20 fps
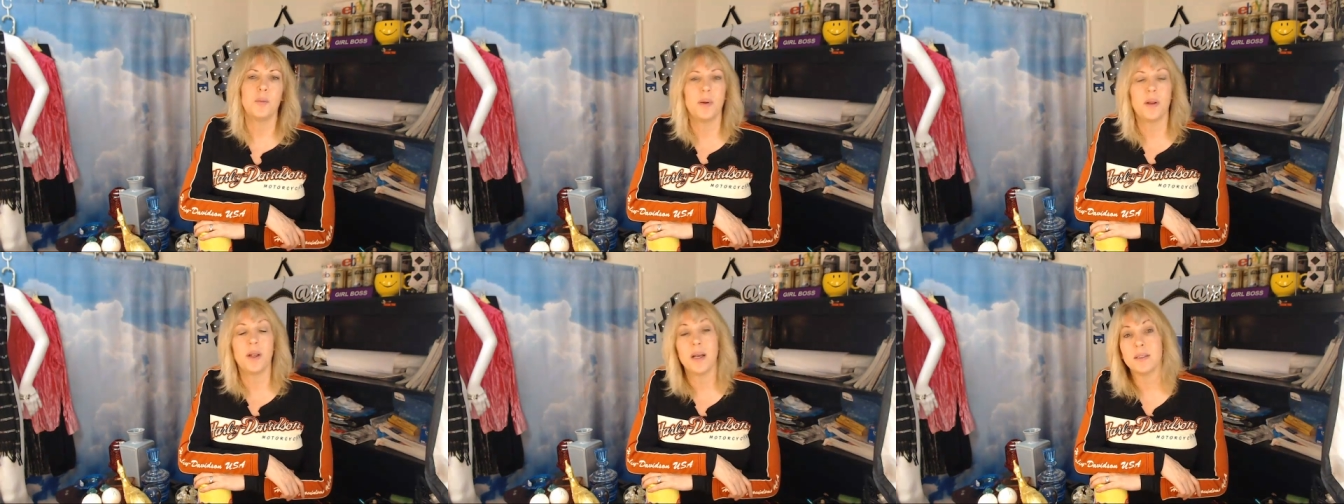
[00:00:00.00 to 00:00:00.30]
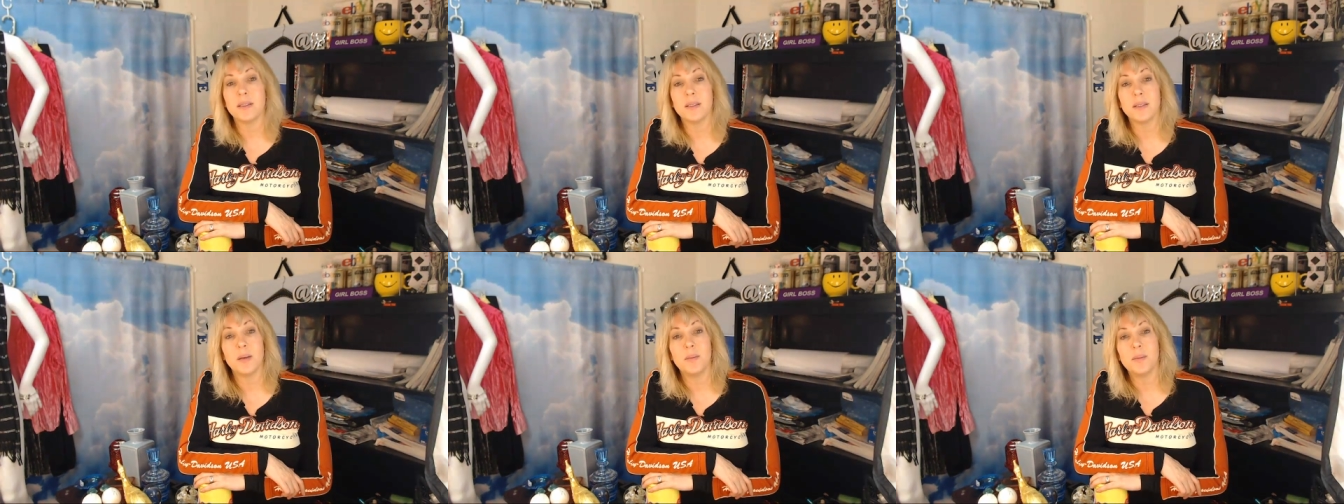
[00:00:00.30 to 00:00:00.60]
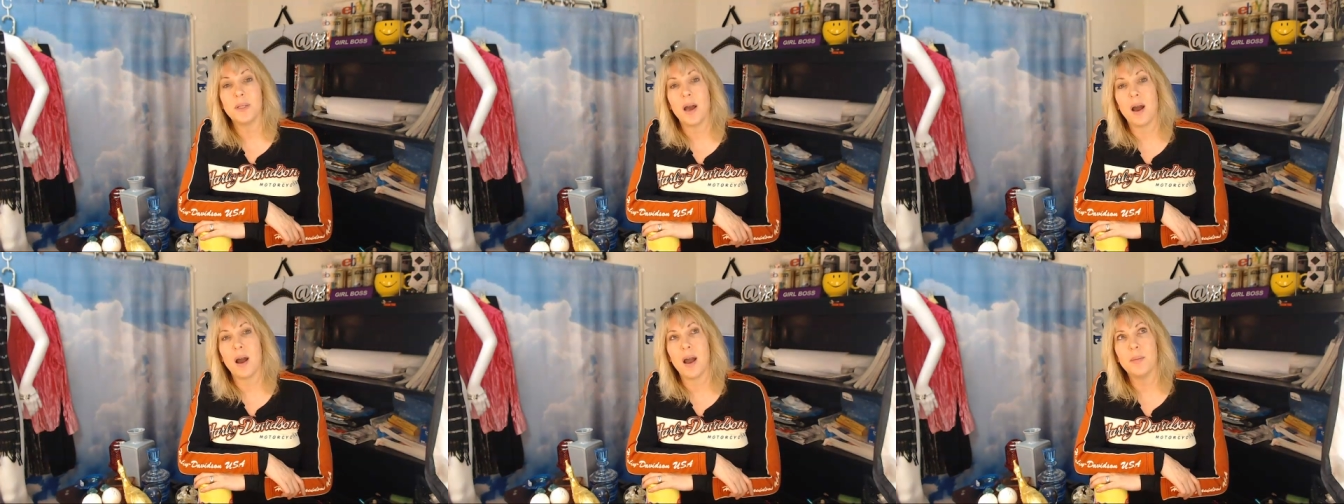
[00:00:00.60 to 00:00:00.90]
plus,
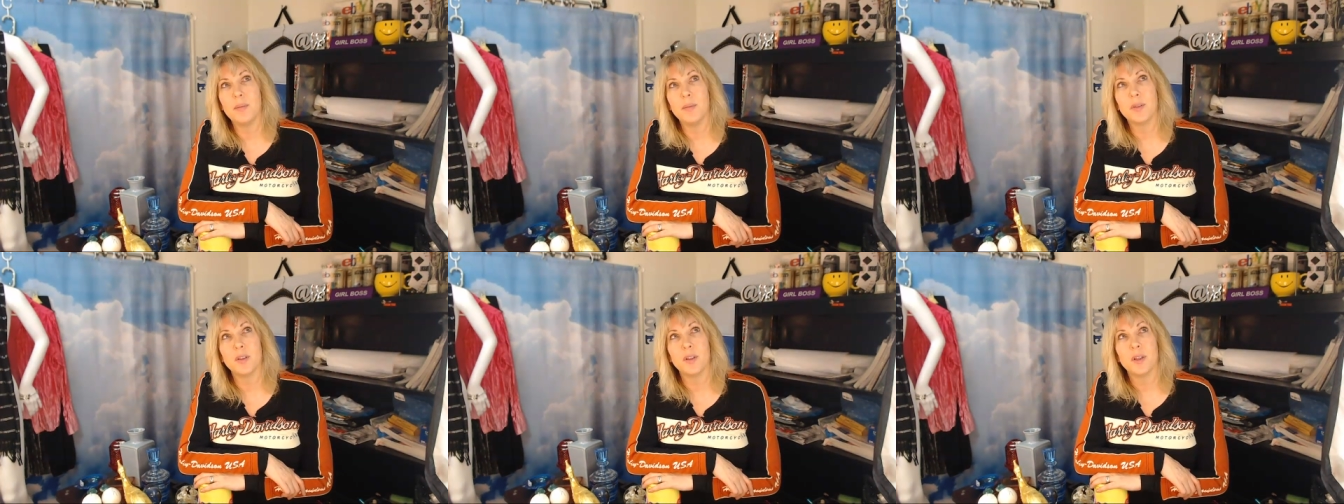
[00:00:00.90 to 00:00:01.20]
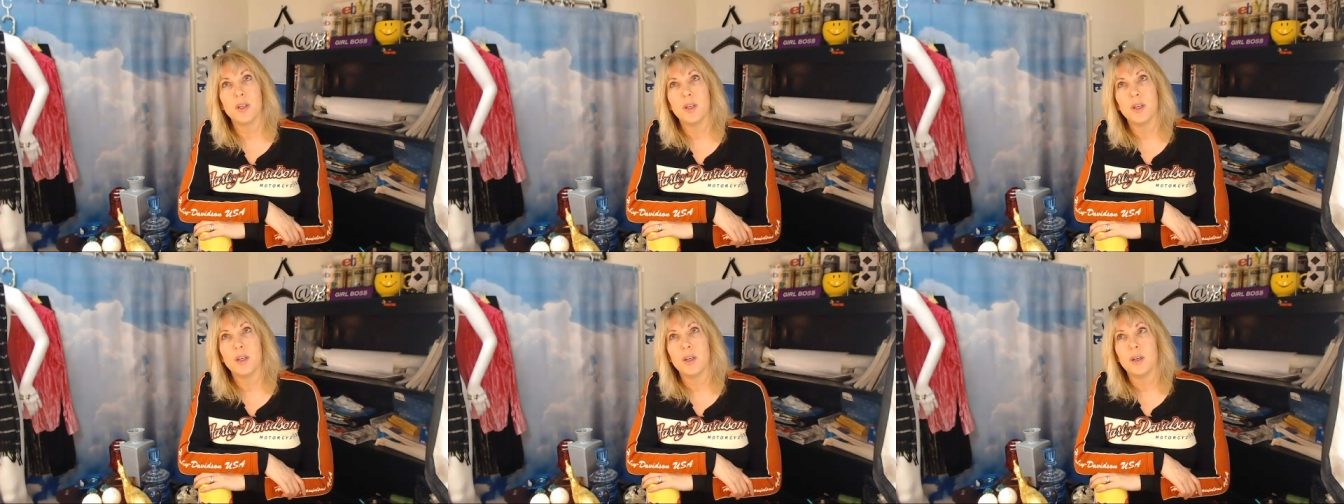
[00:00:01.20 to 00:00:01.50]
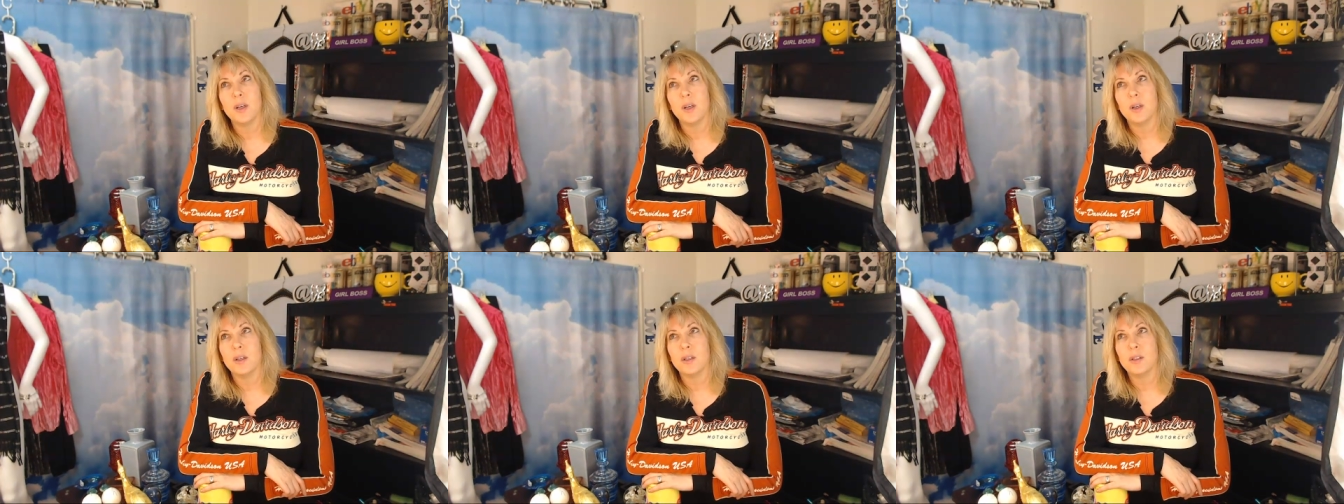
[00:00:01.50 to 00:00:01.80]
sometimes
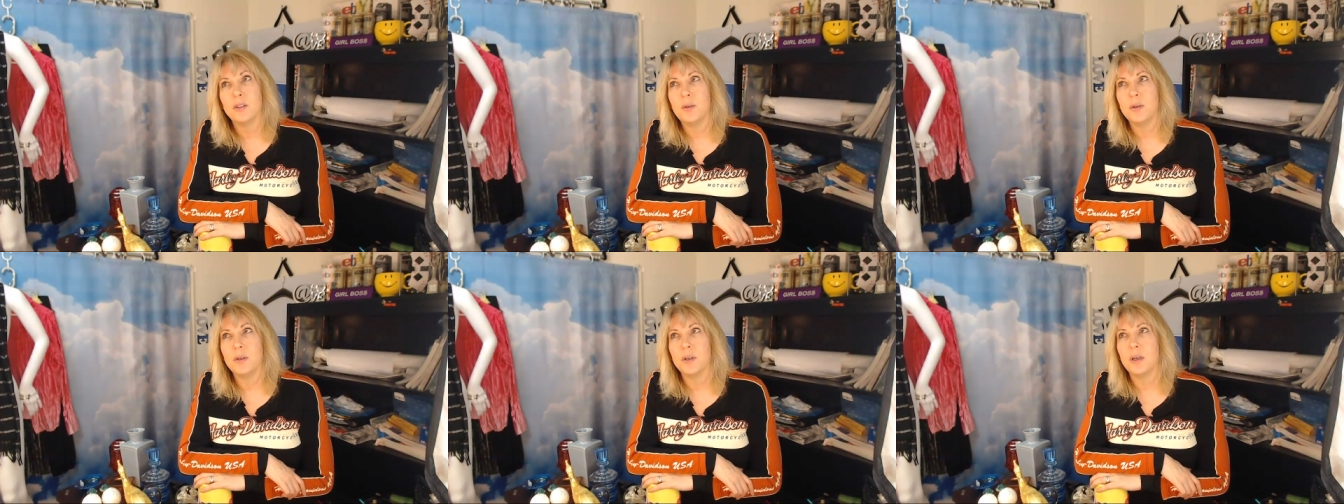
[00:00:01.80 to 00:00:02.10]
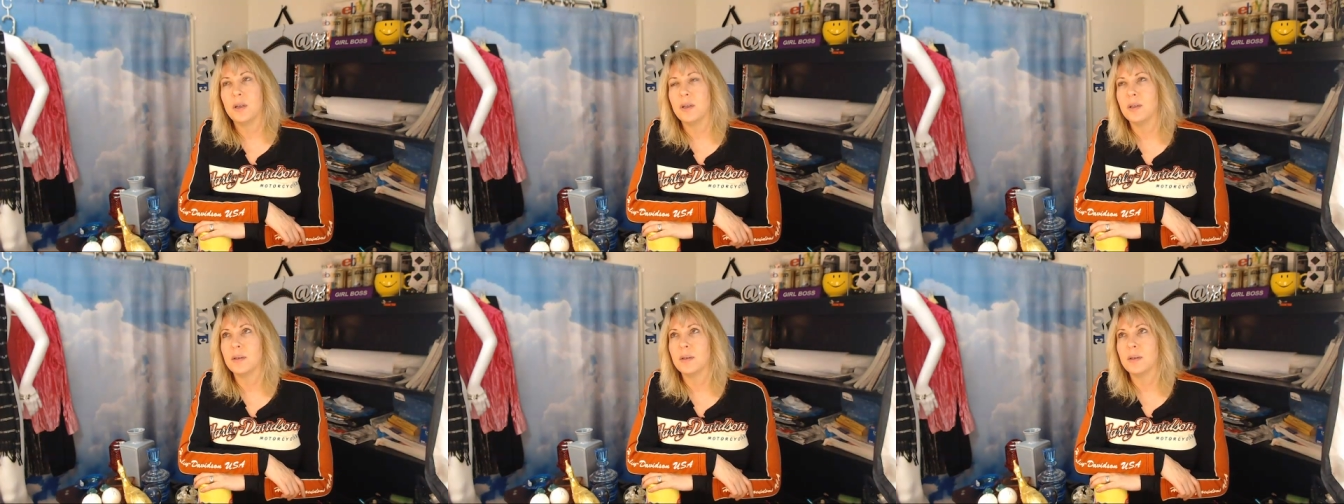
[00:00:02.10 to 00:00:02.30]
you.